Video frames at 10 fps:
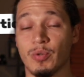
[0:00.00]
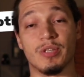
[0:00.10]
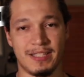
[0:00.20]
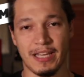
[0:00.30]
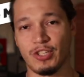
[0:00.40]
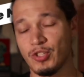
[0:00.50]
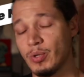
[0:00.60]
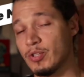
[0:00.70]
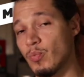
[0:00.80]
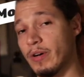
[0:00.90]
two. Stage
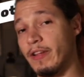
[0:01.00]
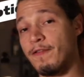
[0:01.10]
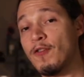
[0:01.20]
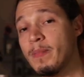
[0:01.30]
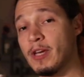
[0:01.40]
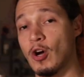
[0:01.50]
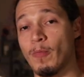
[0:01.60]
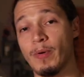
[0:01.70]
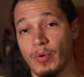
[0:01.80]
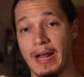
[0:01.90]
two is where the
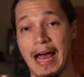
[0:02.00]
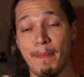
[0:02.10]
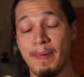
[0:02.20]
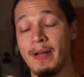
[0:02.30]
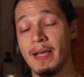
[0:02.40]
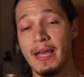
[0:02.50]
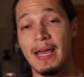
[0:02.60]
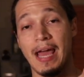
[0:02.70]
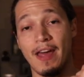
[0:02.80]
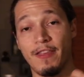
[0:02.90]
fumikomi would happen
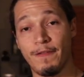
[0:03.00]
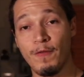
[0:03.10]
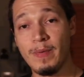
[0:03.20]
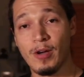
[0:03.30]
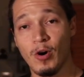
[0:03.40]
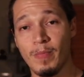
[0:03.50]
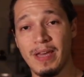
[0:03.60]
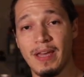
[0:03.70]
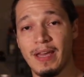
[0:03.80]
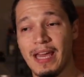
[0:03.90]
and the
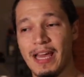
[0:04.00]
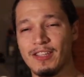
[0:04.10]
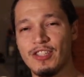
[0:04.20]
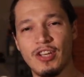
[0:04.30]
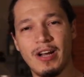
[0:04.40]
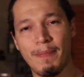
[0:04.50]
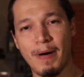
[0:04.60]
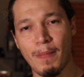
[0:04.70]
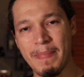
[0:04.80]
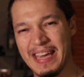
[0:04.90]
fumikomi is not
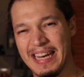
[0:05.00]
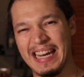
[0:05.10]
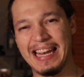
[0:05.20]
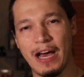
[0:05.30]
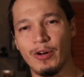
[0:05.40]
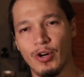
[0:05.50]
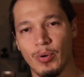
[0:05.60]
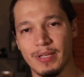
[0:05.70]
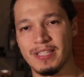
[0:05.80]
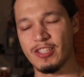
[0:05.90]
about making a loud
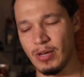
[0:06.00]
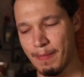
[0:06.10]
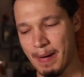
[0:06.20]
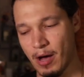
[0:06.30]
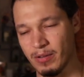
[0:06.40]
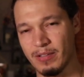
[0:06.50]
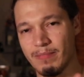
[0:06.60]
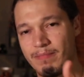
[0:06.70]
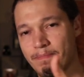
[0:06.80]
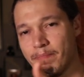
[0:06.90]
noise. It's not about
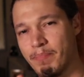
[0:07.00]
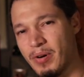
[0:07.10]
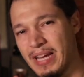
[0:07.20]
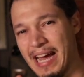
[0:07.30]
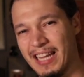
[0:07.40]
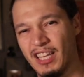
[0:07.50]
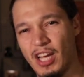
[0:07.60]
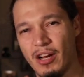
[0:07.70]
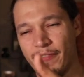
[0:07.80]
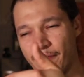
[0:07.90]
putting a
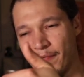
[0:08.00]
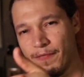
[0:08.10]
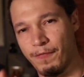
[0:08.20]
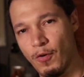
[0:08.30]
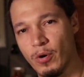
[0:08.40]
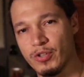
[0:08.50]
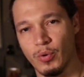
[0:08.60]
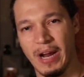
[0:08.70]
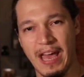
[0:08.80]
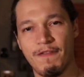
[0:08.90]
lot of force
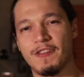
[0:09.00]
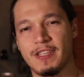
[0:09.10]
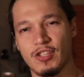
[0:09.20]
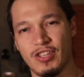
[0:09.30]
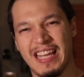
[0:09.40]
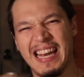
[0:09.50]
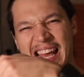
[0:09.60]
or emphasis on that